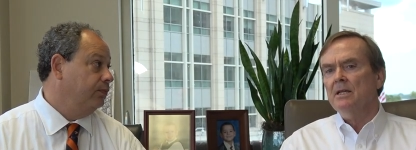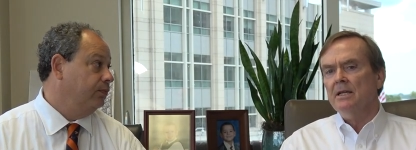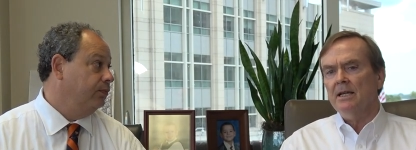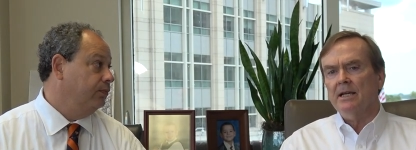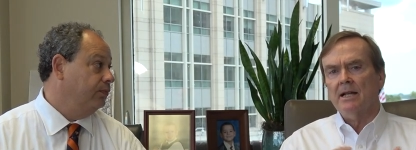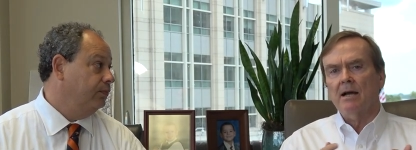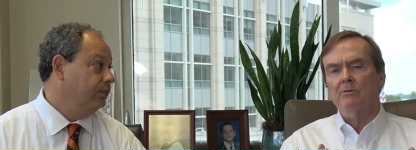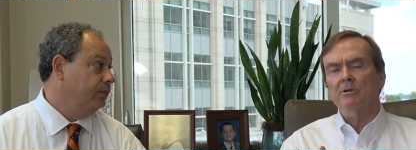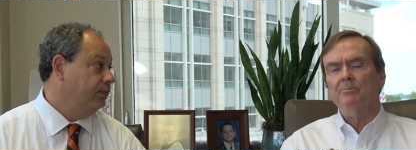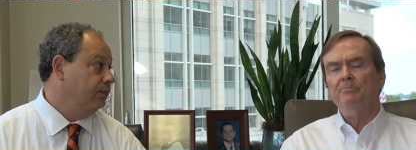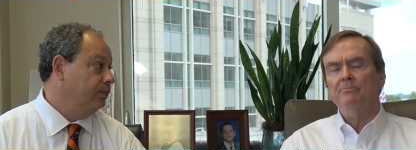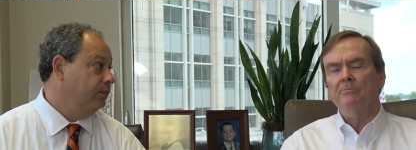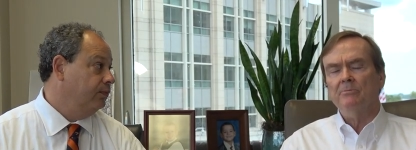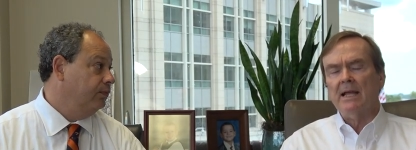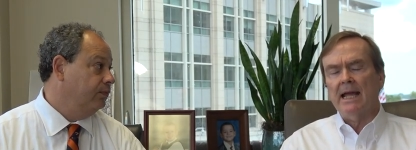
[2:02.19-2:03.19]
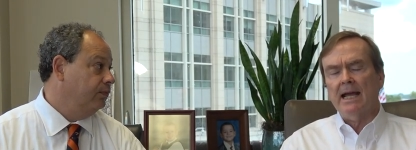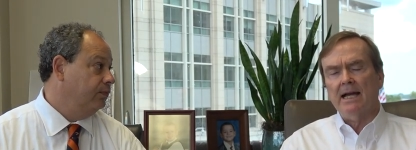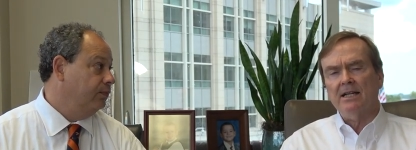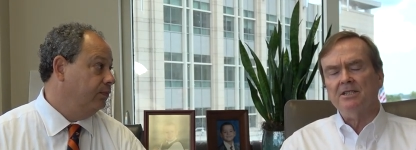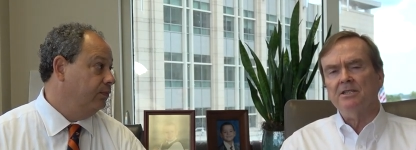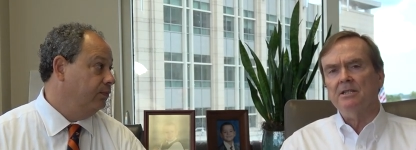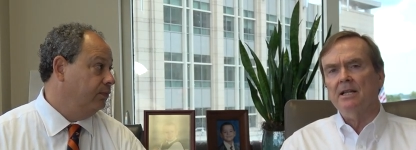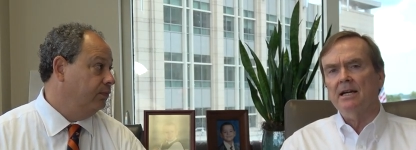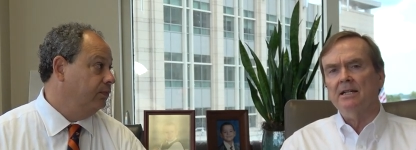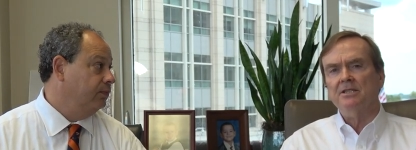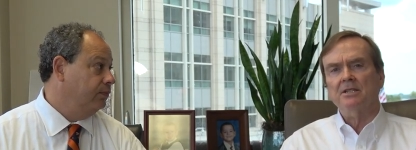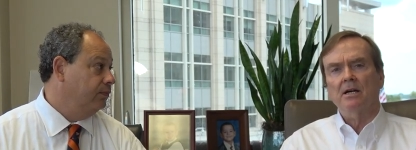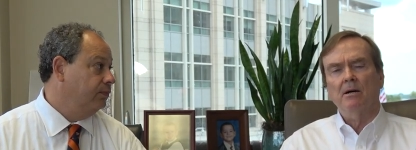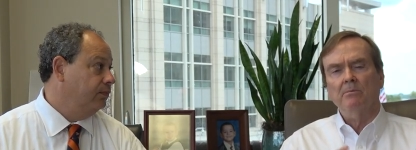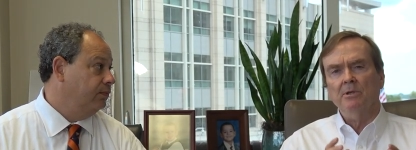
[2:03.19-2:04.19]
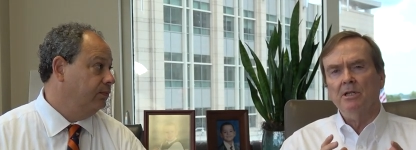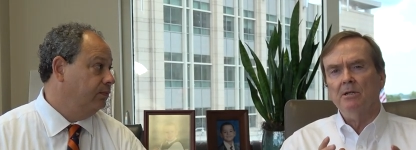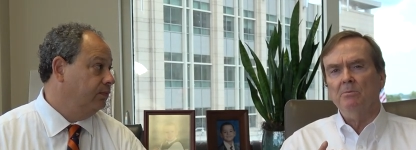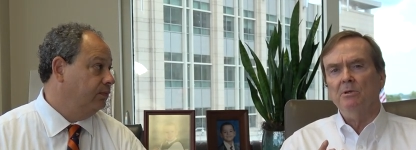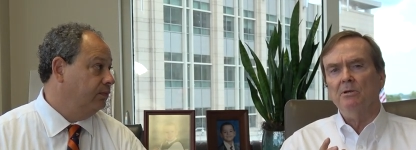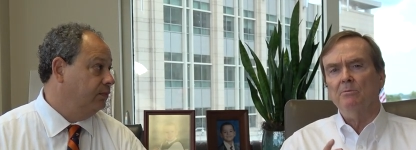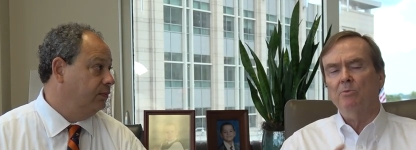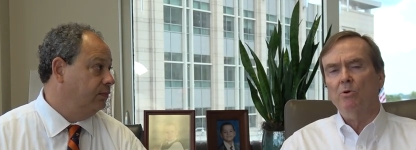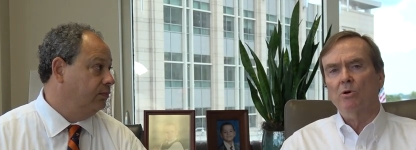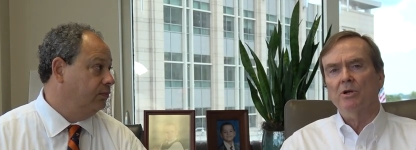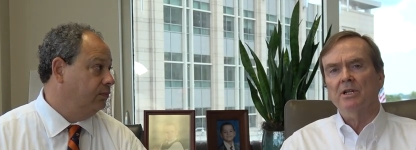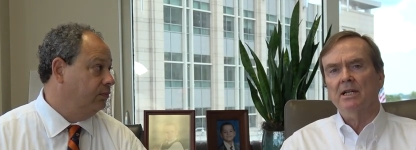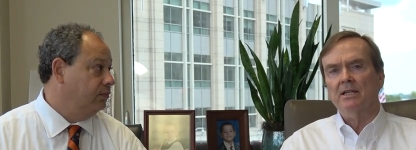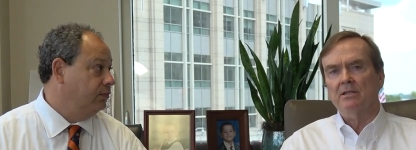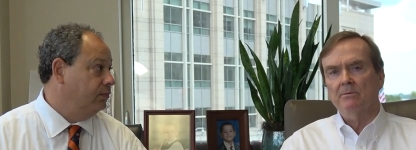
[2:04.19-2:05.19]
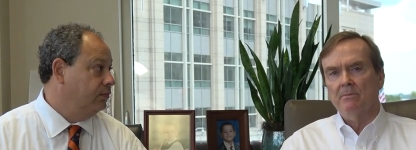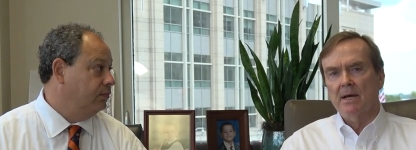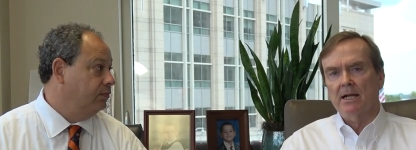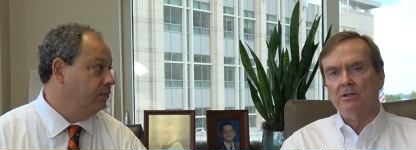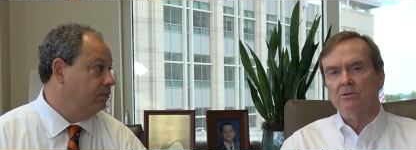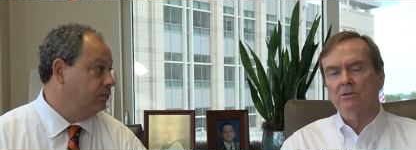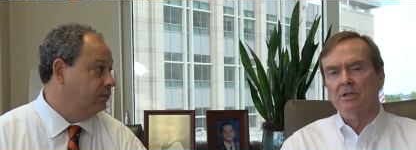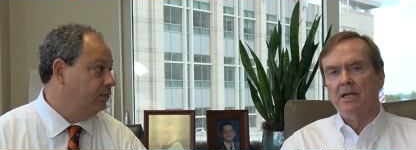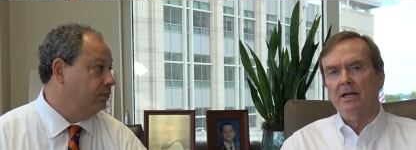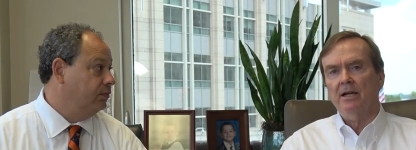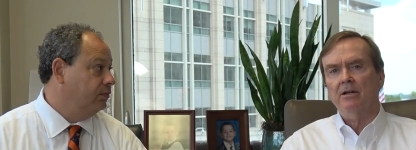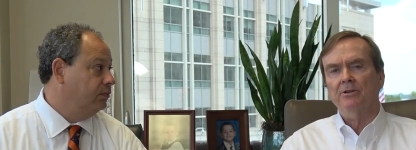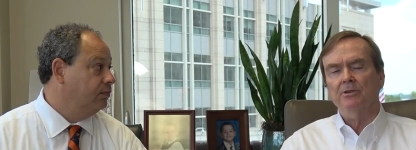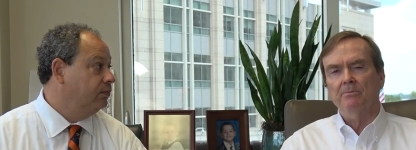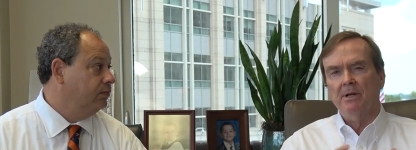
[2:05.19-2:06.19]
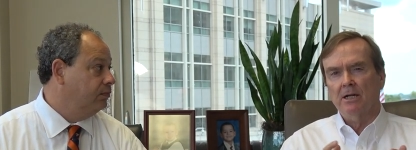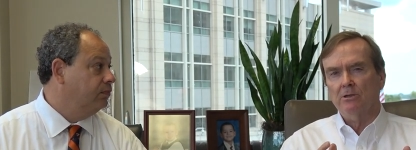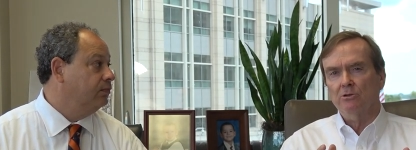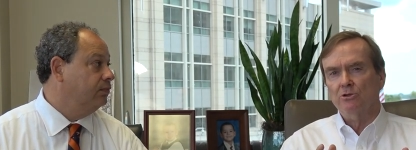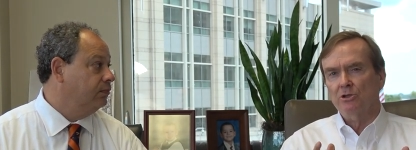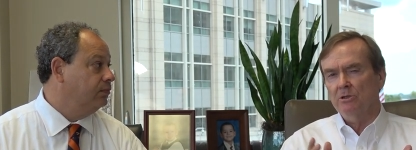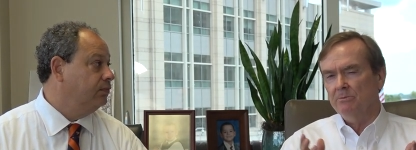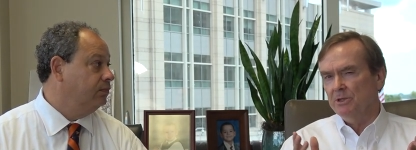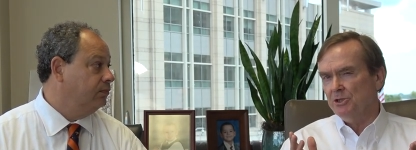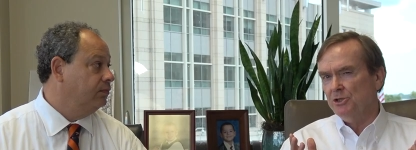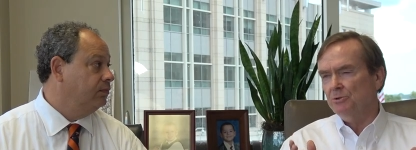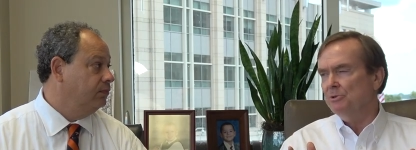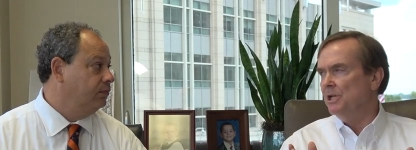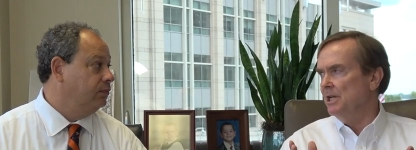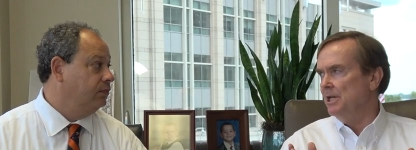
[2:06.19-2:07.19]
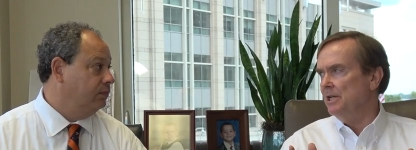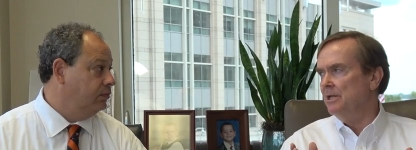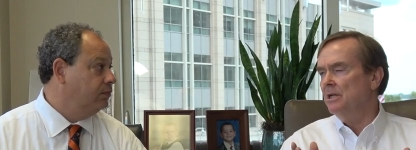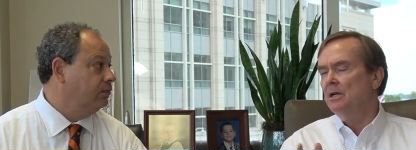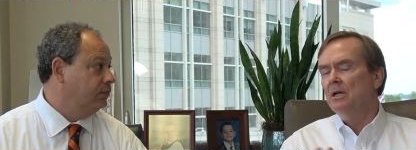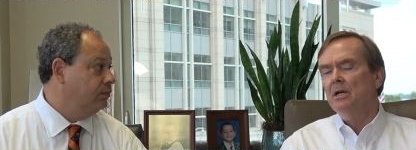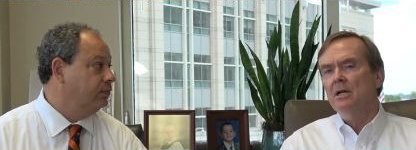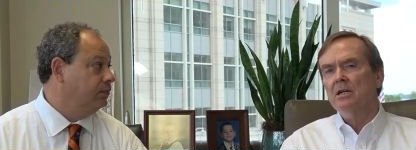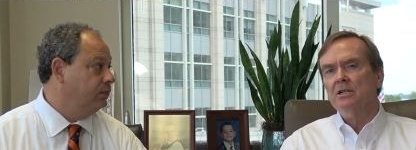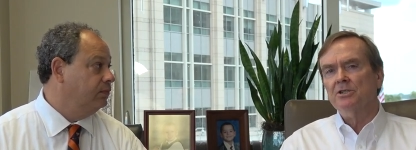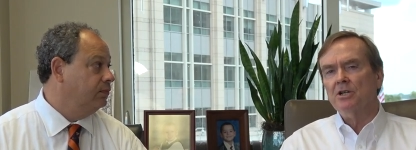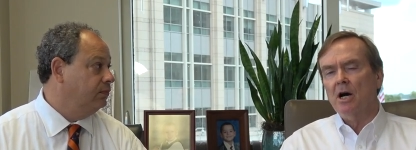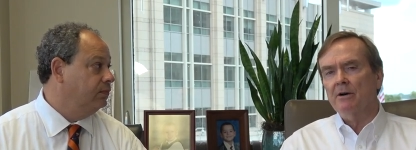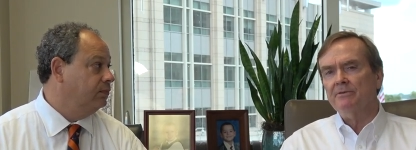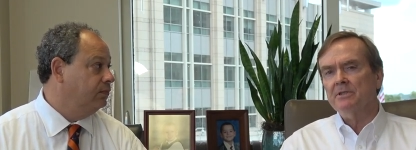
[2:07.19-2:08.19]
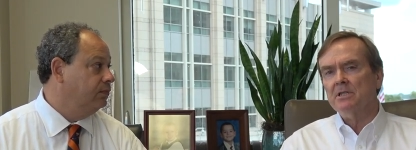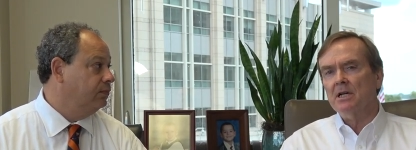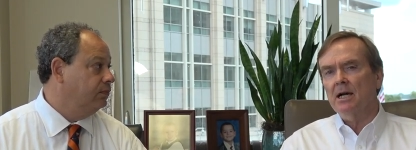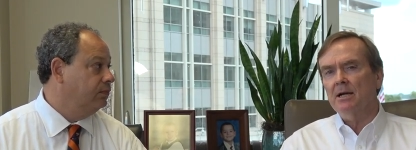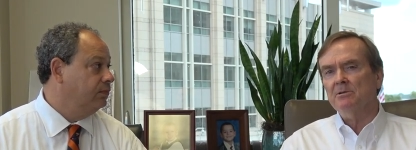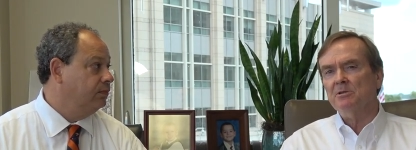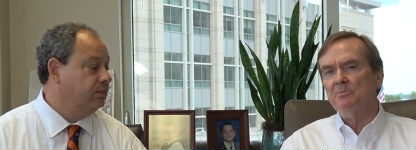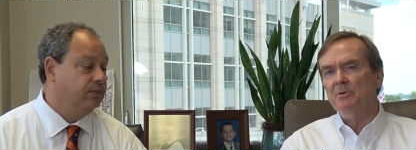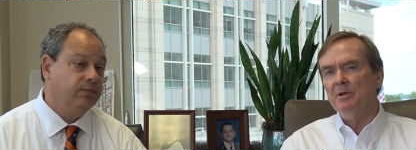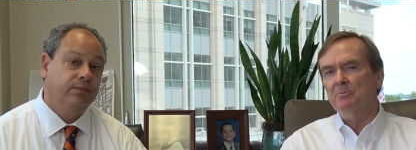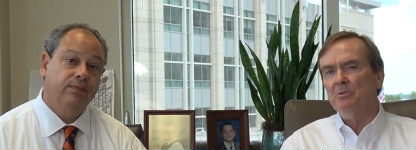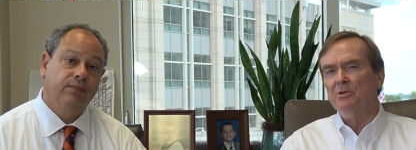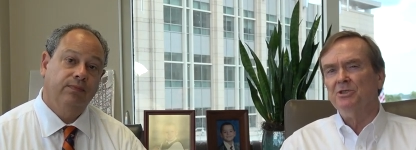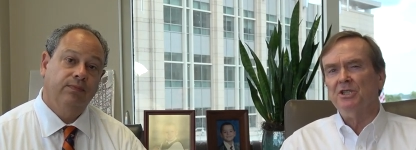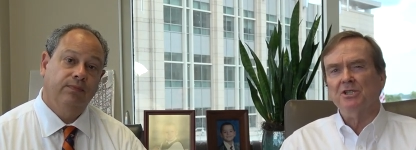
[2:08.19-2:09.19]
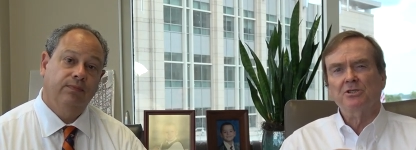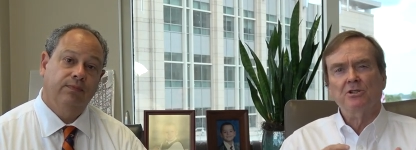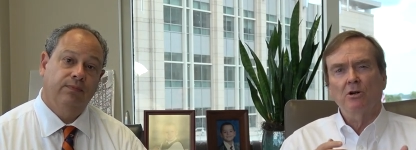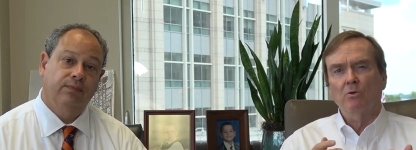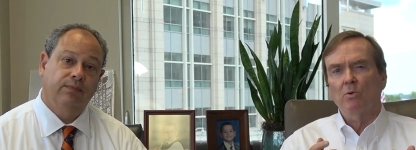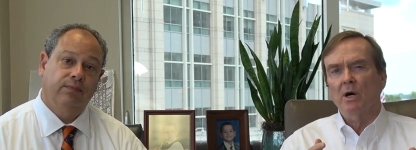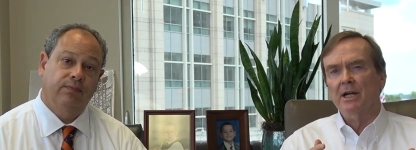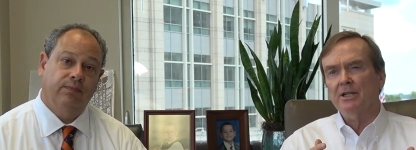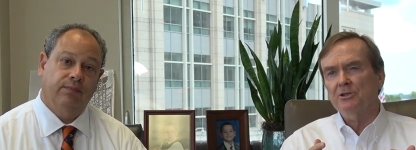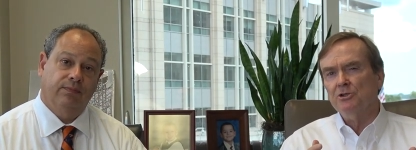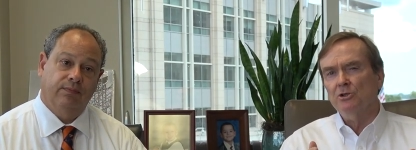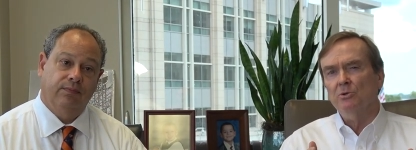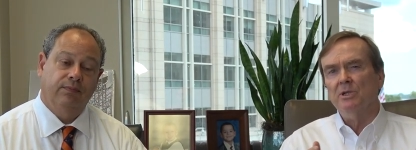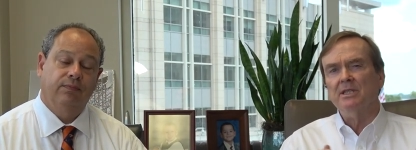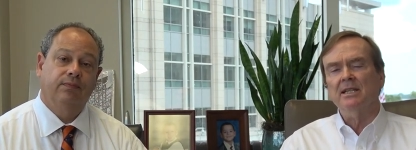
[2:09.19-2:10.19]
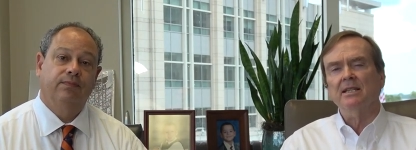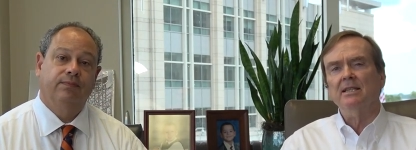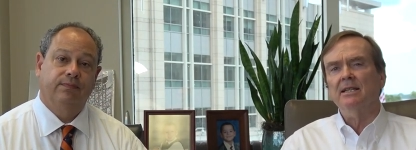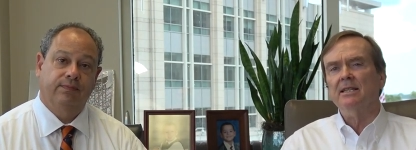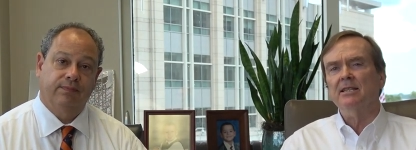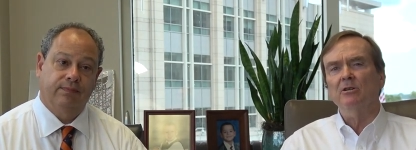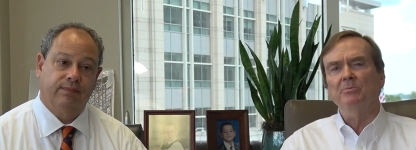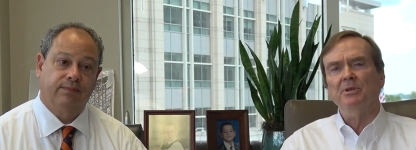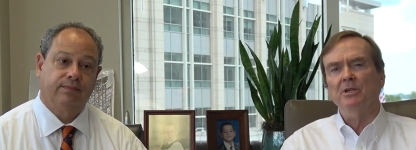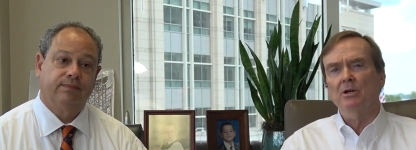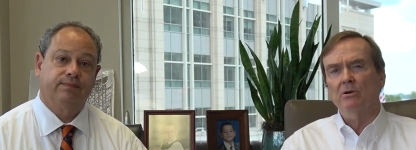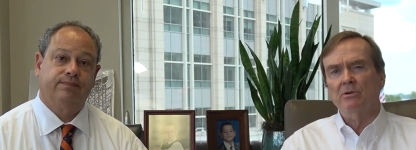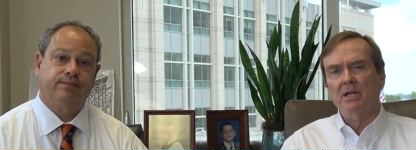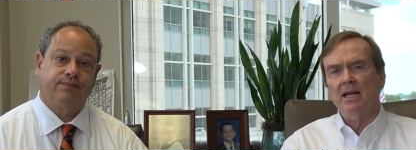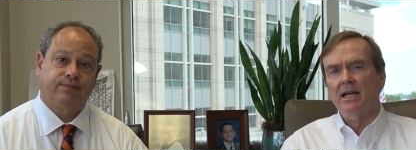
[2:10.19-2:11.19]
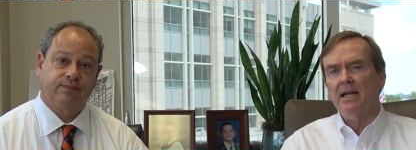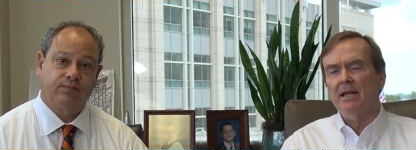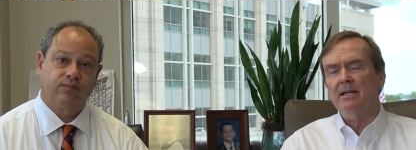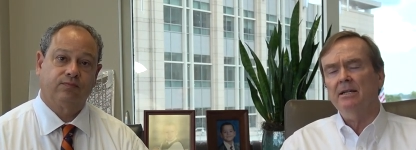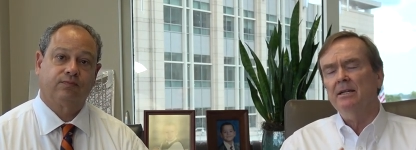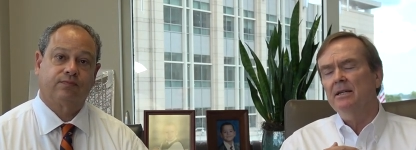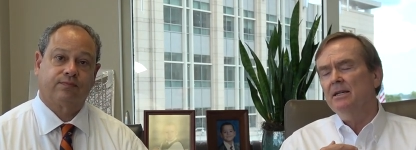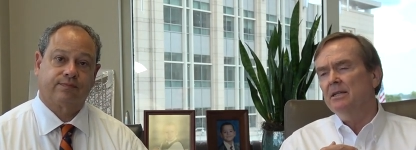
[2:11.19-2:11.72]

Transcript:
Speaker 1: Yeah, and I would add to that, it's unbelievably important to get the medical care and the medical treatments you need, because oftentimes people just don't want to do it. They think they'll be okay.